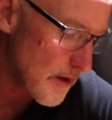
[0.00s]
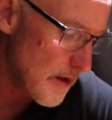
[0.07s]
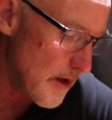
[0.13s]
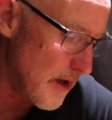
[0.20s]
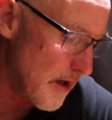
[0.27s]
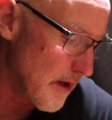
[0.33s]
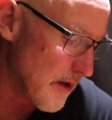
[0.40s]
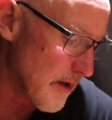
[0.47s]

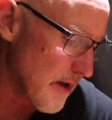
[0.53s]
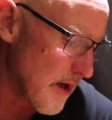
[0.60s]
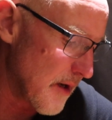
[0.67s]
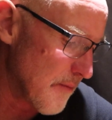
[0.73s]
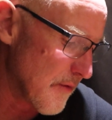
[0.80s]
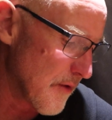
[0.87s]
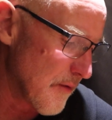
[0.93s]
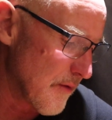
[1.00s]
And
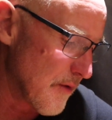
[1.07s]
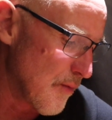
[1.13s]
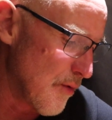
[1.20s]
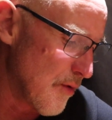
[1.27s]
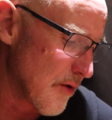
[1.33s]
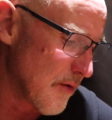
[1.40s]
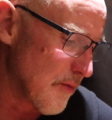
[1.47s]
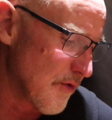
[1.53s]
the
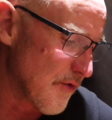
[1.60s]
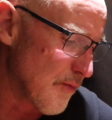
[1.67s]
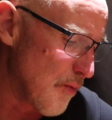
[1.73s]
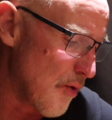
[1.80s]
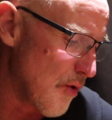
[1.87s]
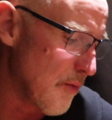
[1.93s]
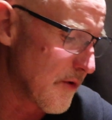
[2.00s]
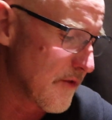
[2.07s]
water was
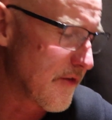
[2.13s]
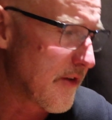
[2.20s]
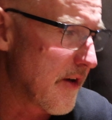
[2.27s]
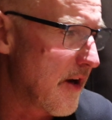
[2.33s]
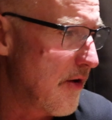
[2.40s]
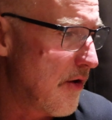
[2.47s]
warmer today,